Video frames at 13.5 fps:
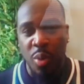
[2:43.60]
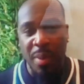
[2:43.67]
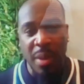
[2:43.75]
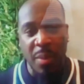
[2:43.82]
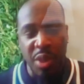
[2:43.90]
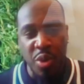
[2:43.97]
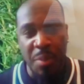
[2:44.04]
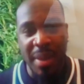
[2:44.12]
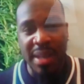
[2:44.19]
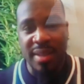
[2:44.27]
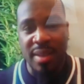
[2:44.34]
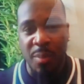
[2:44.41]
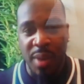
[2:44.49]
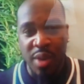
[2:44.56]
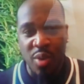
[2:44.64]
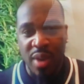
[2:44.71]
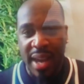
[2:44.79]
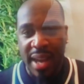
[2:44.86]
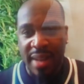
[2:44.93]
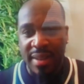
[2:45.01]
Normally, when you meet someone,
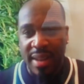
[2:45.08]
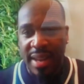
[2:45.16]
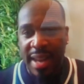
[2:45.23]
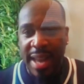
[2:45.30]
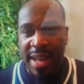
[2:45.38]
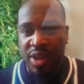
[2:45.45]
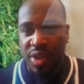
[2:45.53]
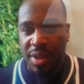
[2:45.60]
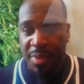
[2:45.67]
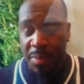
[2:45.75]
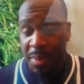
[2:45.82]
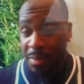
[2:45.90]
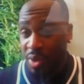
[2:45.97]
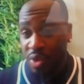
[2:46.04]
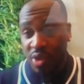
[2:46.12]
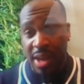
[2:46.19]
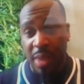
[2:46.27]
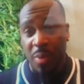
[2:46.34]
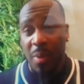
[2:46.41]
you get an energy from them straight